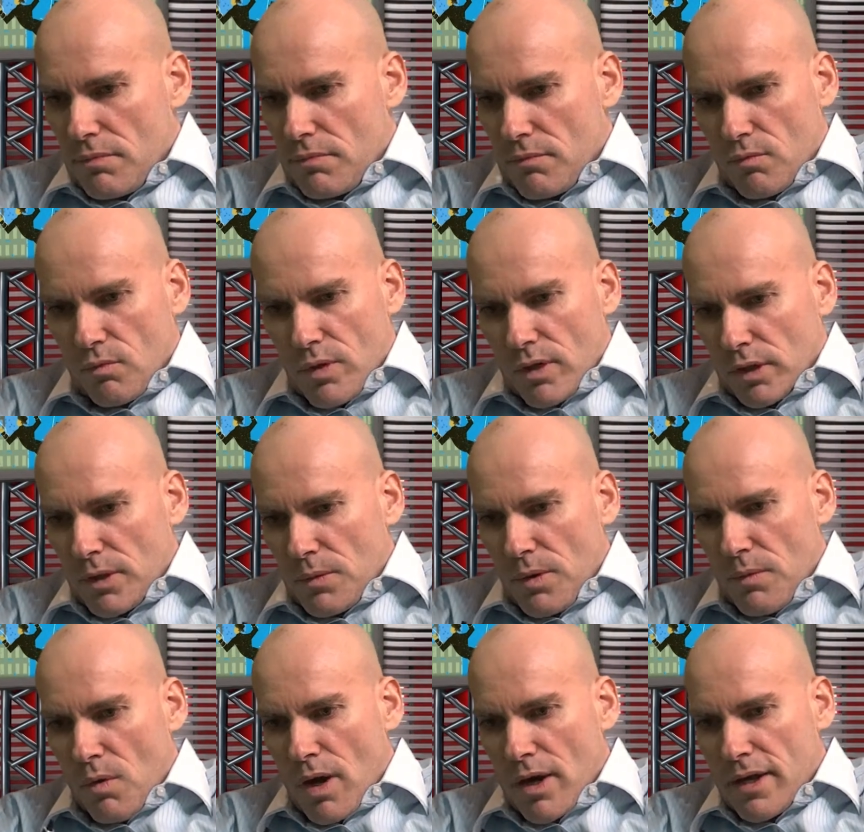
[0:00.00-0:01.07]
really
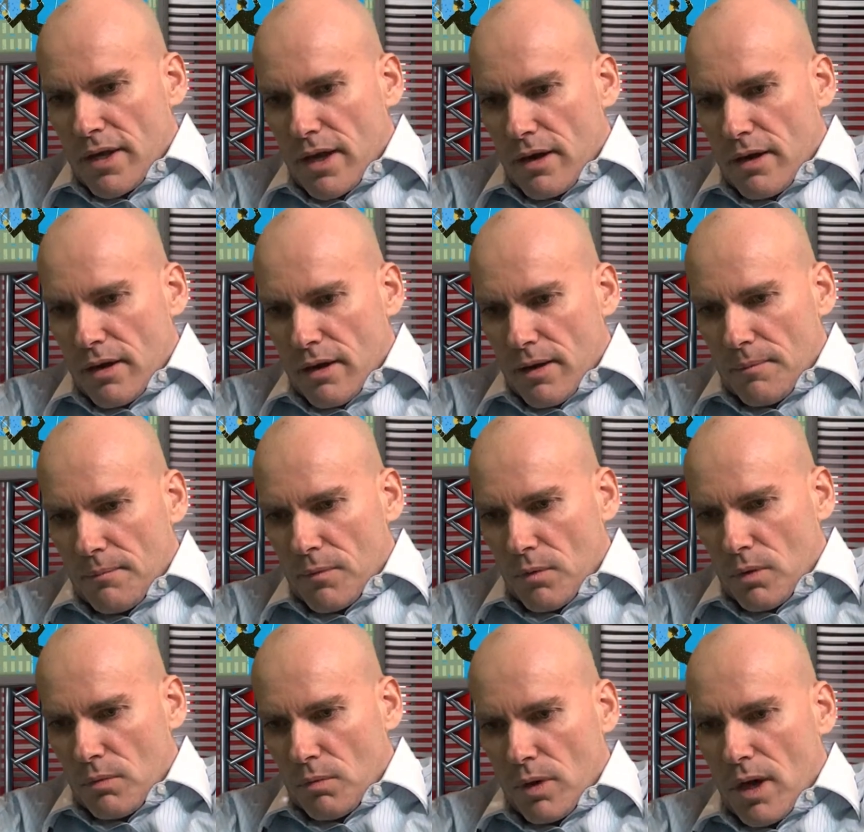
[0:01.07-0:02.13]
we want to get,
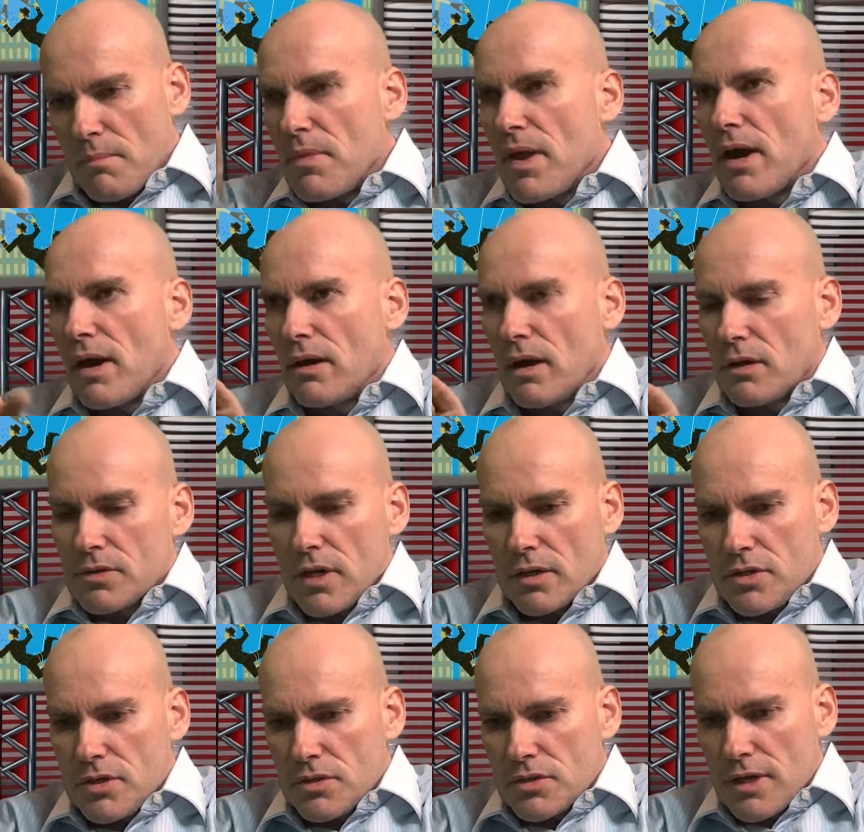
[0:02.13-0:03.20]
when I'm there, I'll
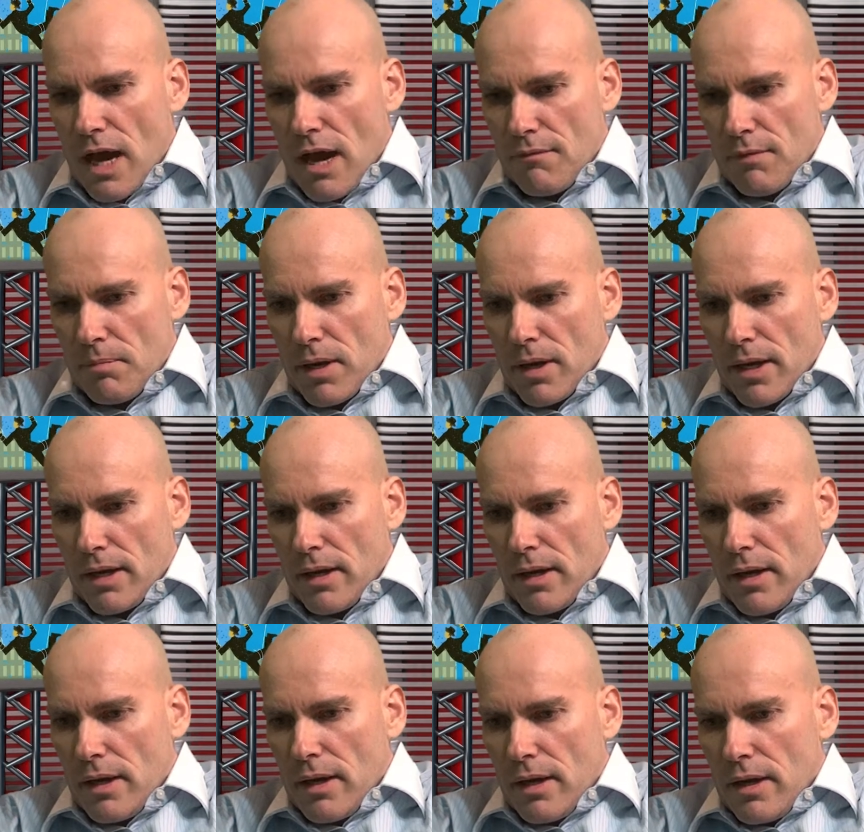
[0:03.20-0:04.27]
talk to your staff about it.
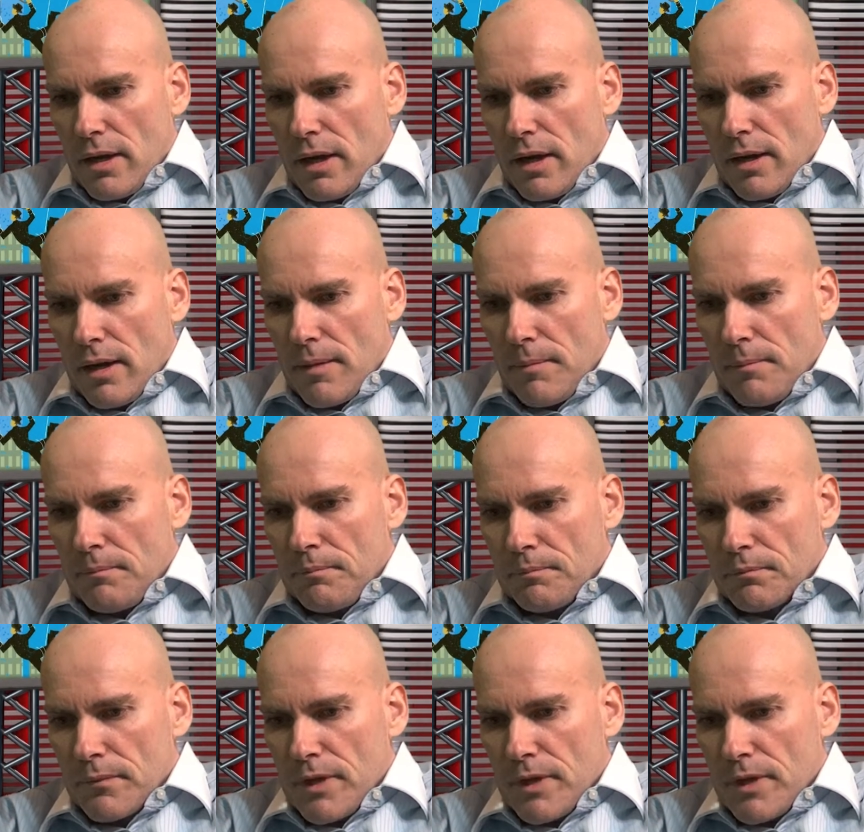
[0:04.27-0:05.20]
We'll